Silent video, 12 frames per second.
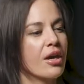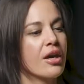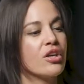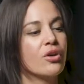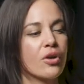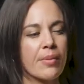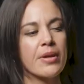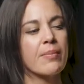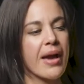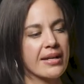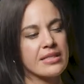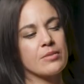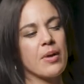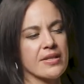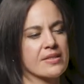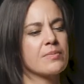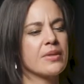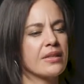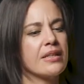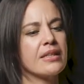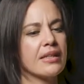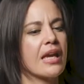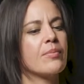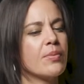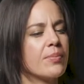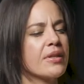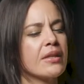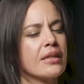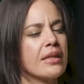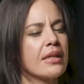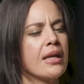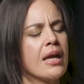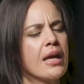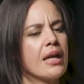you know, coming back to possibility and capability,